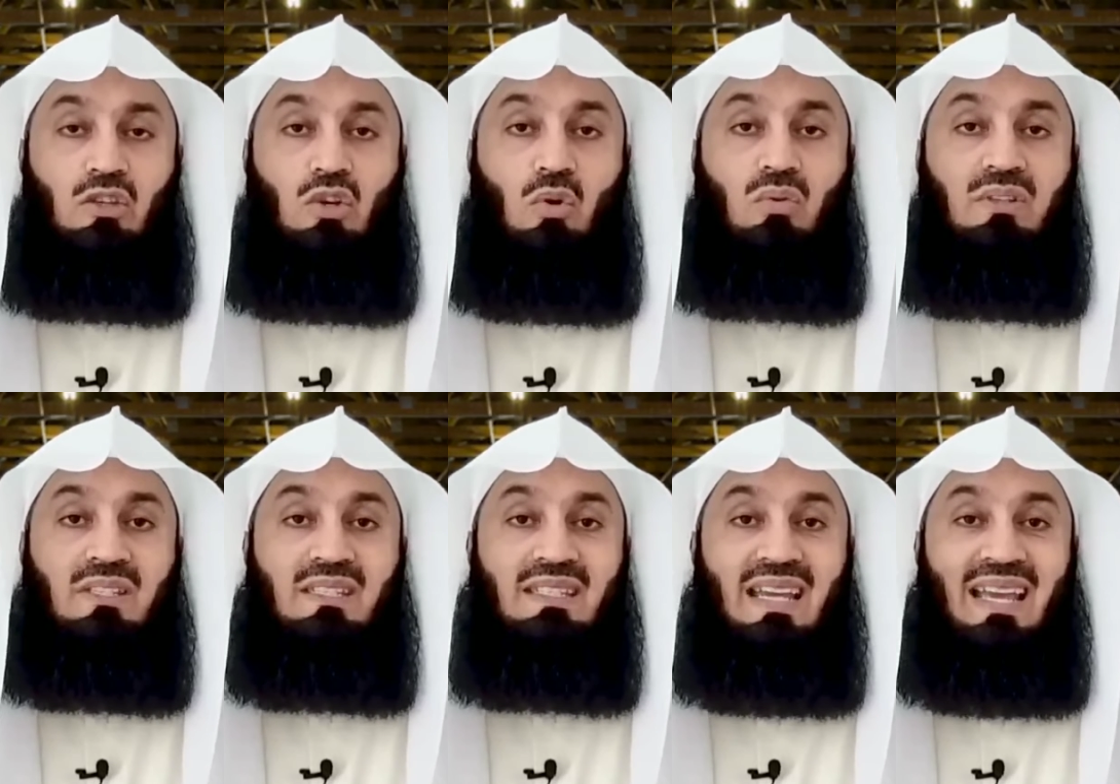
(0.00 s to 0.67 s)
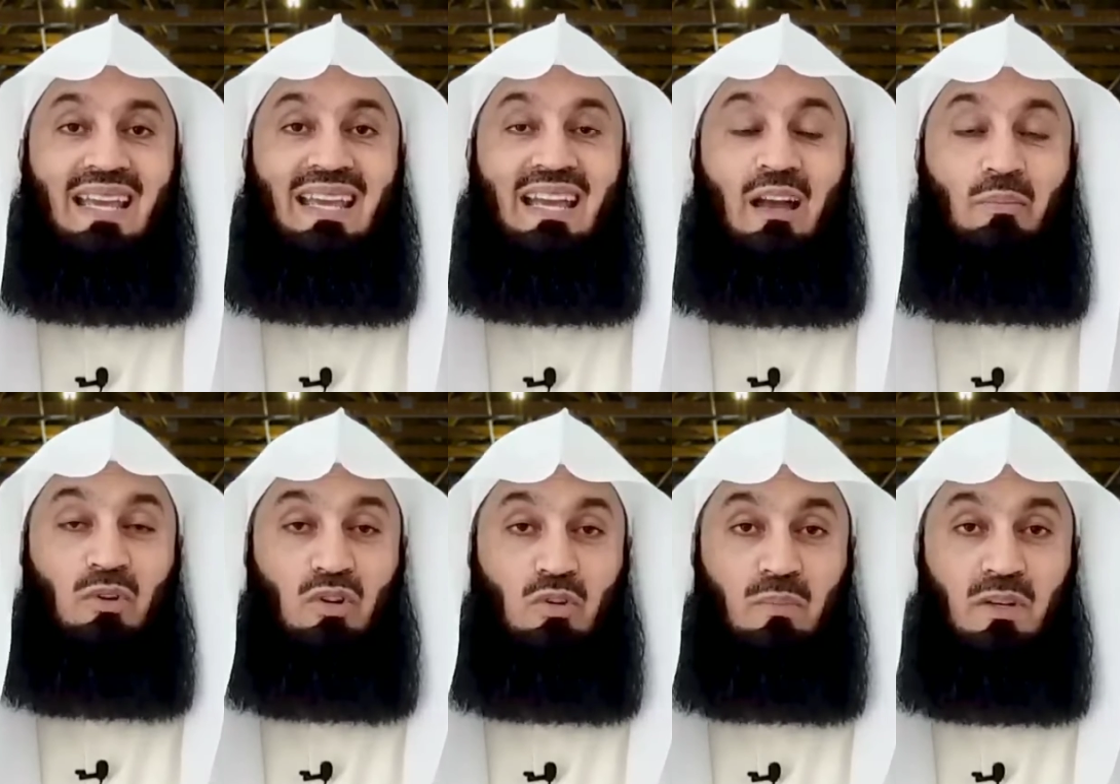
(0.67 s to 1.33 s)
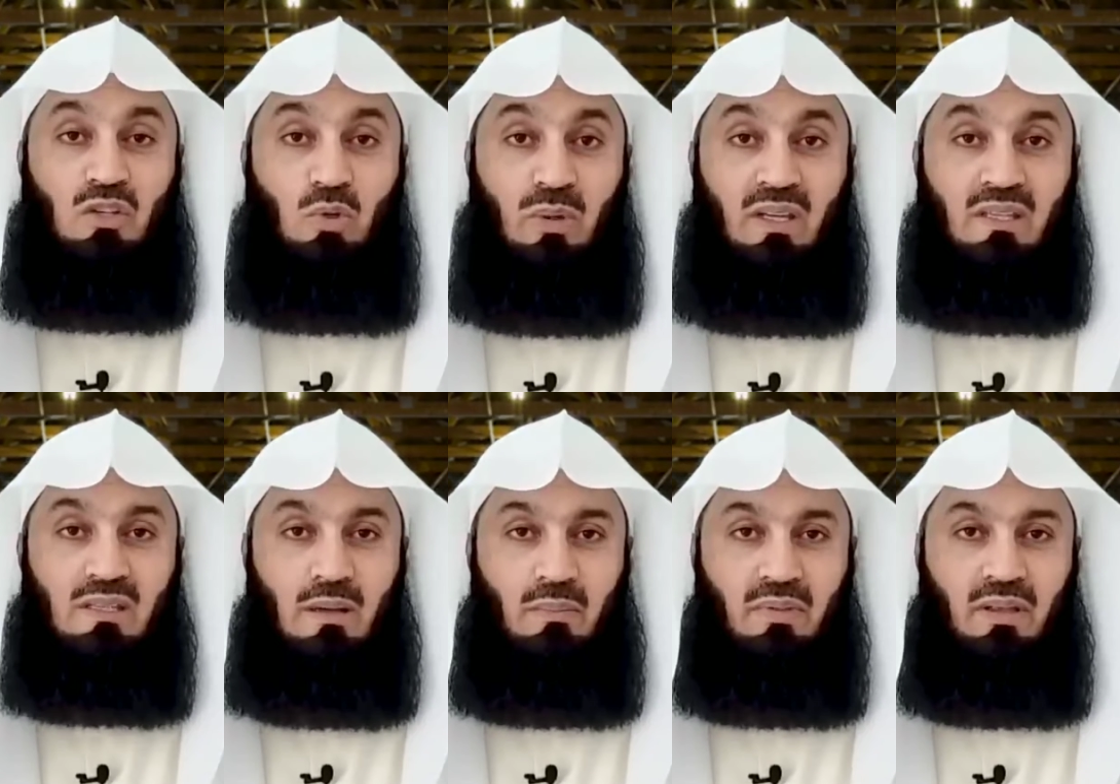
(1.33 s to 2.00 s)
don't say, I'm going to be doing
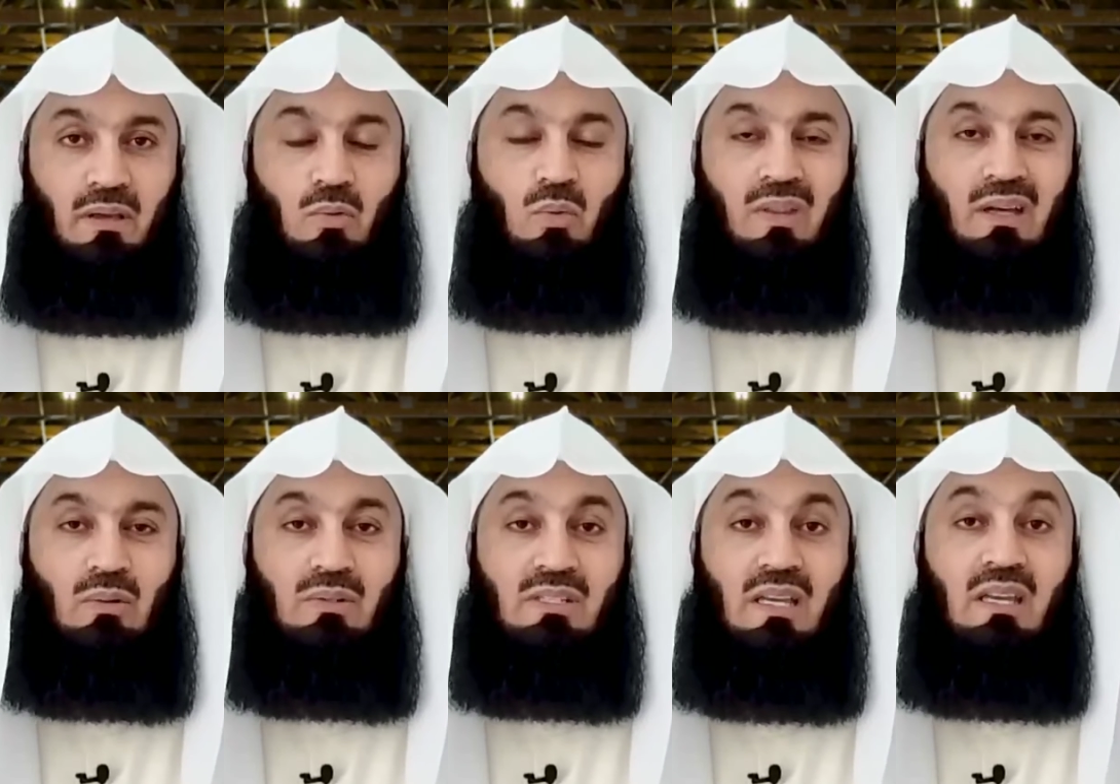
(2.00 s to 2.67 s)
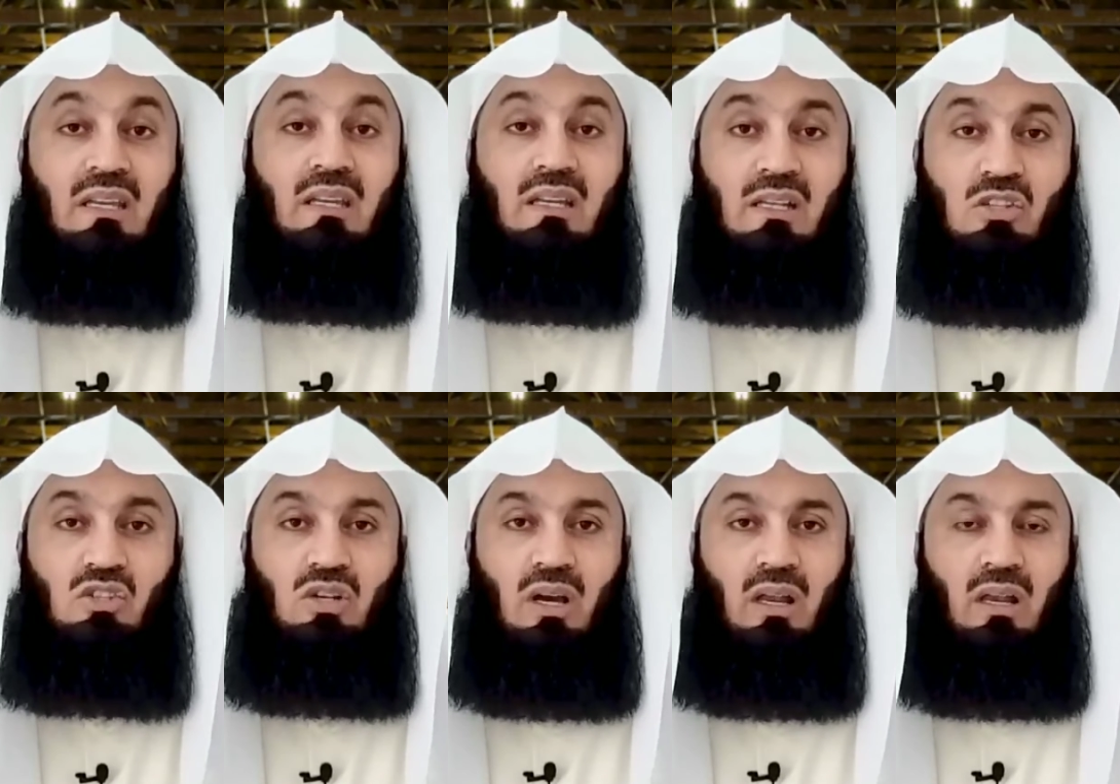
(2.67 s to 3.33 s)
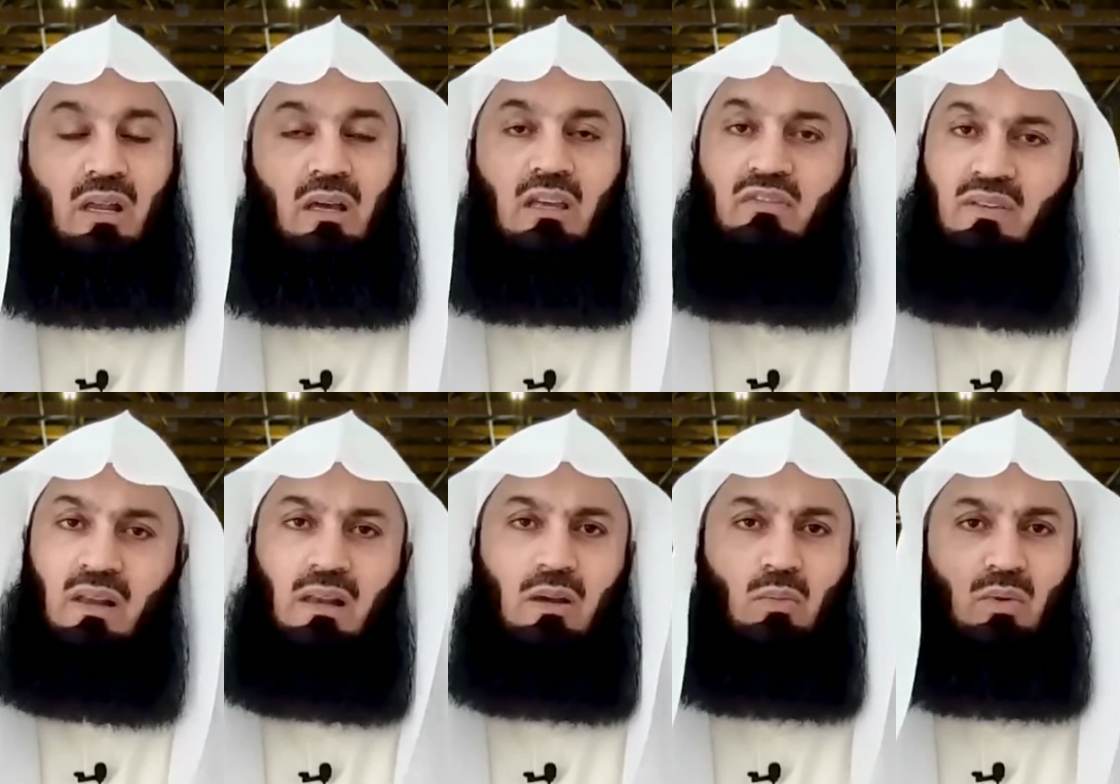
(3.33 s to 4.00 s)
something without saying, inshallah, if
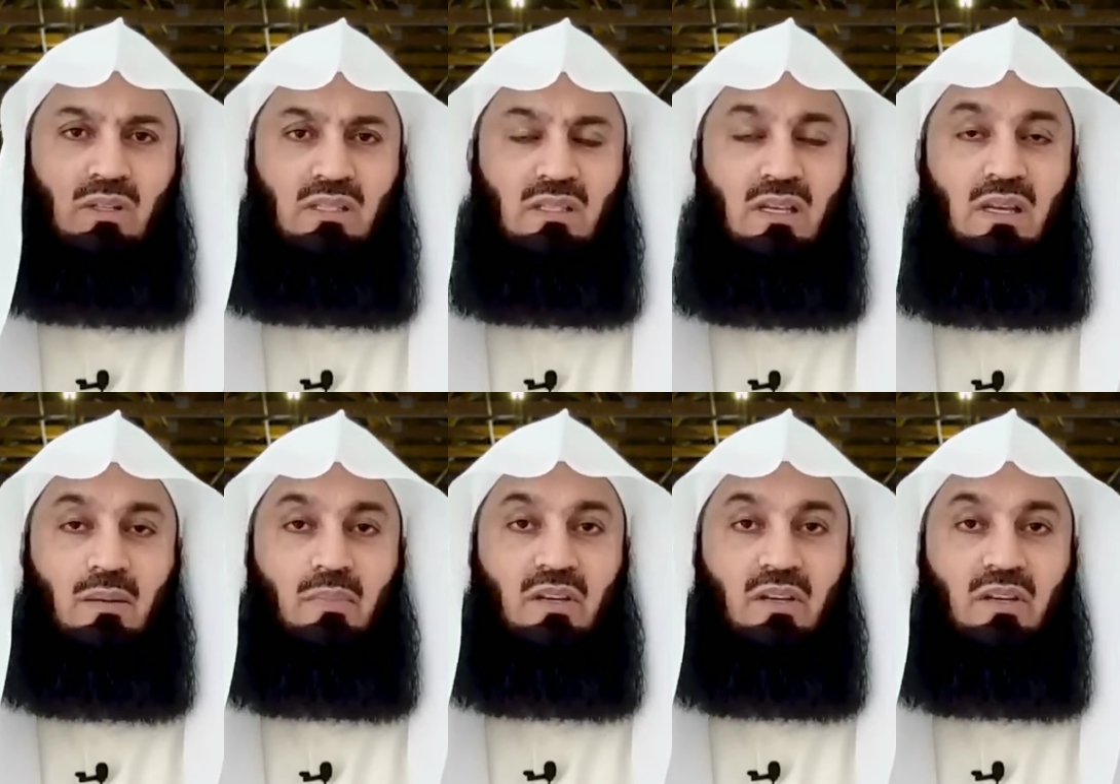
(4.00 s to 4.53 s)
Allah wills.